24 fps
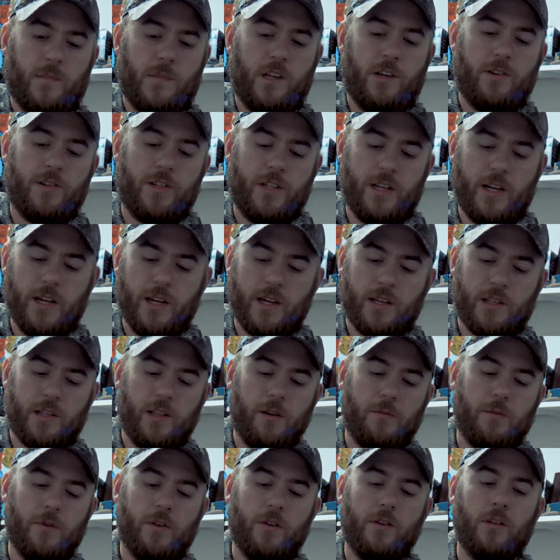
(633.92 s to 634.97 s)
Here's the
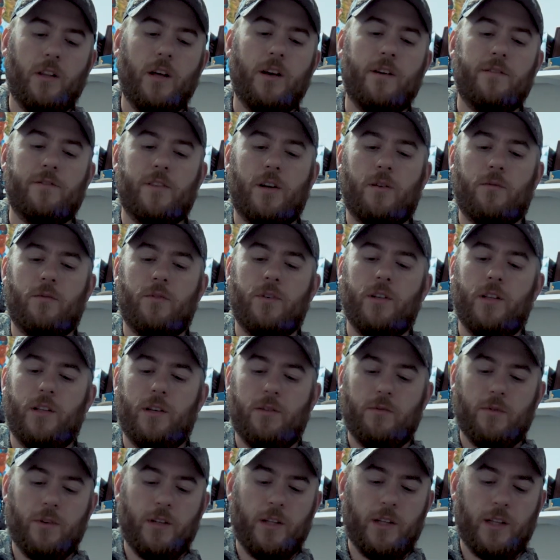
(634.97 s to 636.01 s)
Esw gloves. I really,
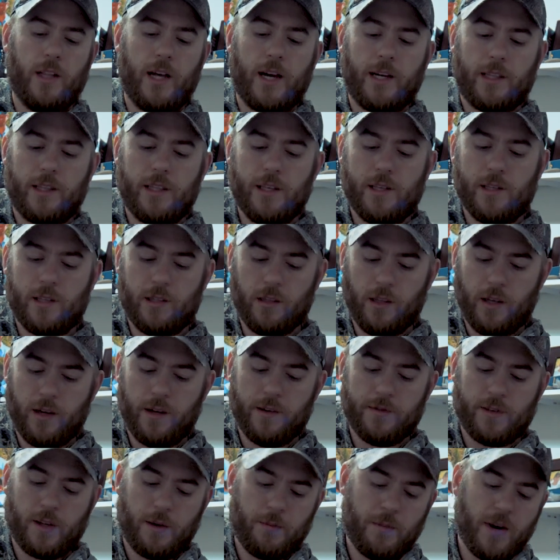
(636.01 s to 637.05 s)
really like these
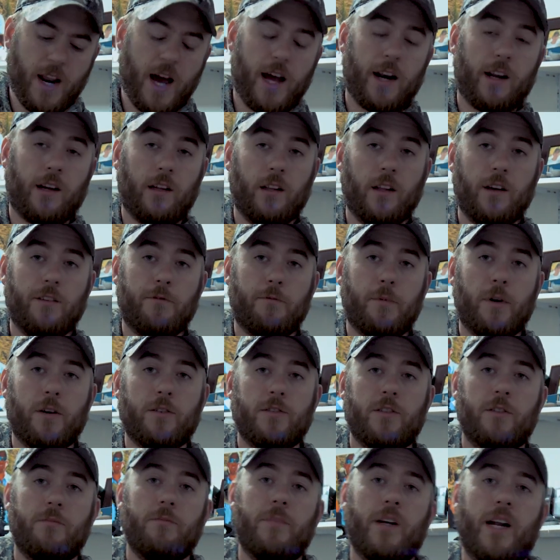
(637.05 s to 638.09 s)
gloves. I'm not a glove
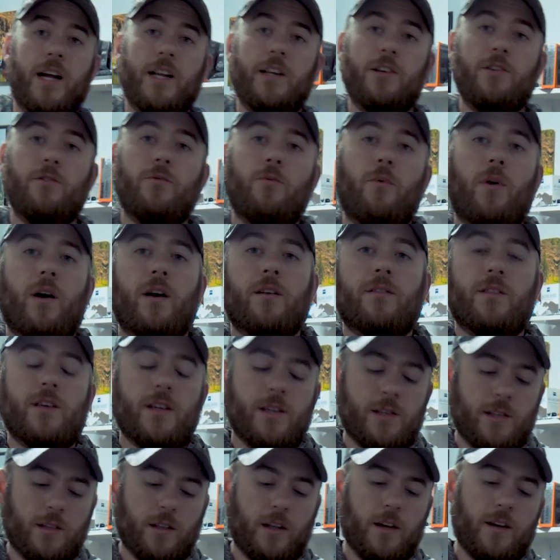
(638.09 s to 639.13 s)
person, but I do wear
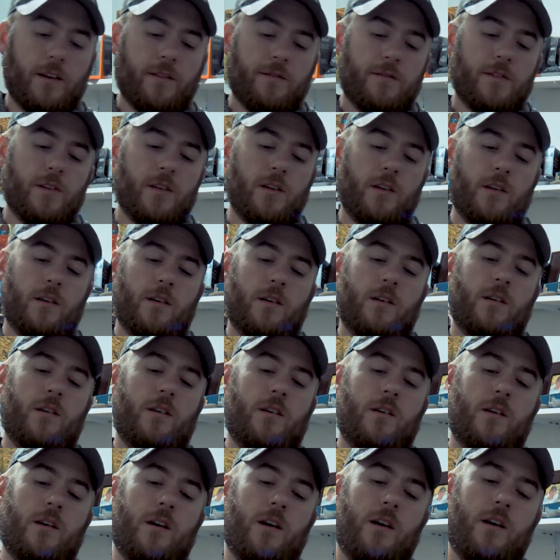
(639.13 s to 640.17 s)
these gloves
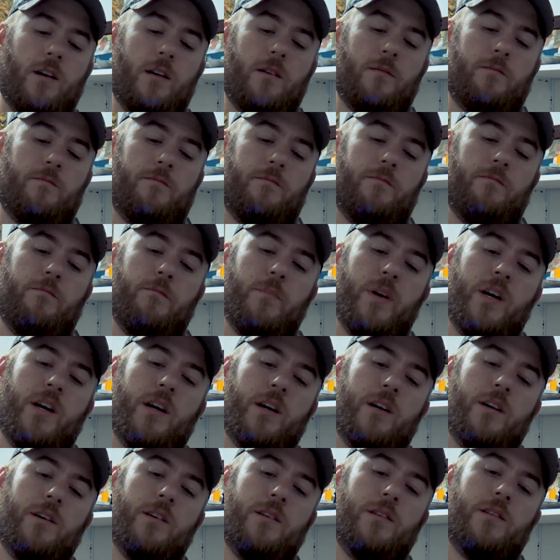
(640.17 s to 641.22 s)

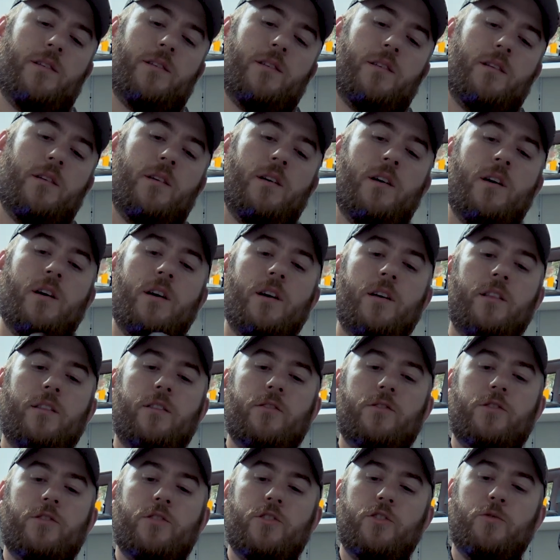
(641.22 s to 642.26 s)
because
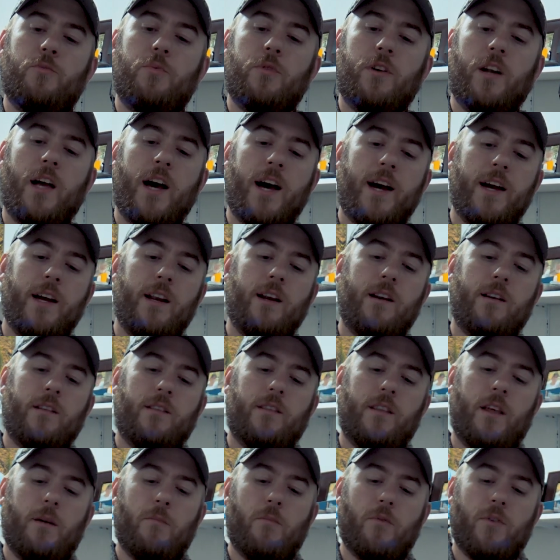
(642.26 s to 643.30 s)
they're super light.
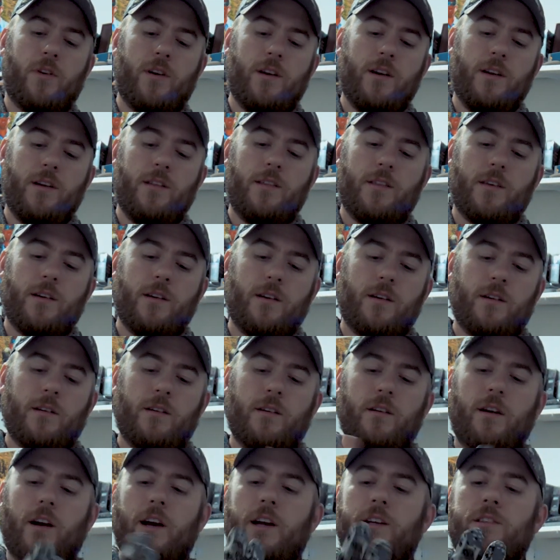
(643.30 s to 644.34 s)
They breathe.
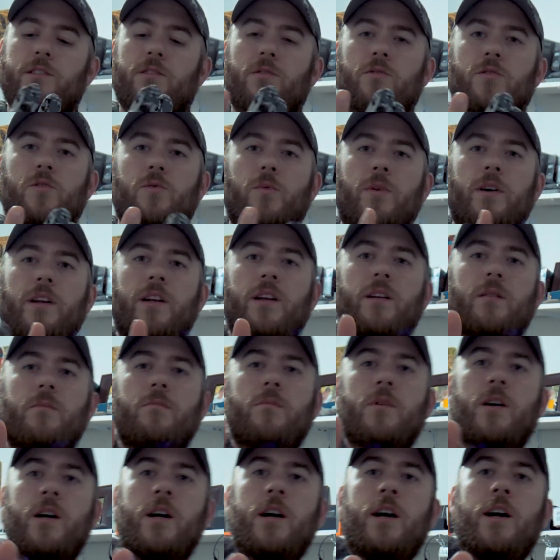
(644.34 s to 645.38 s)
Your hands don't sweat in them,
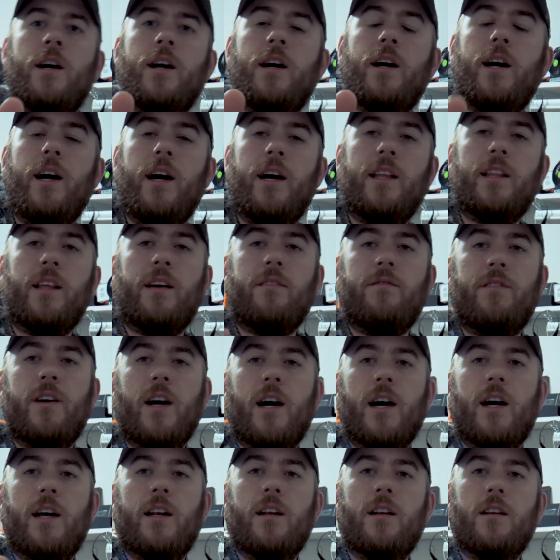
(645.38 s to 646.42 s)
and they've
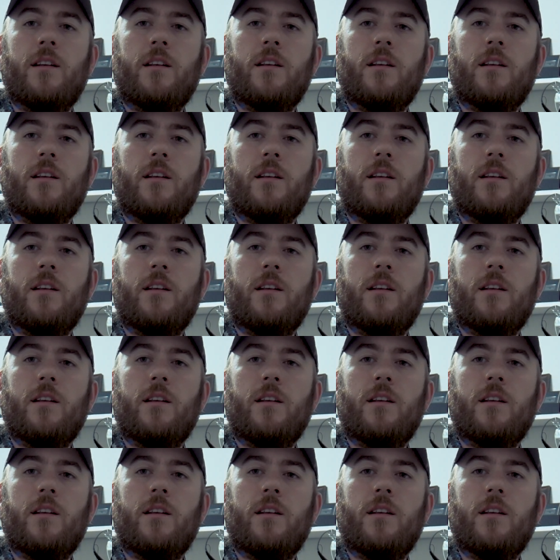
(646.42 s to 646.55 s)
got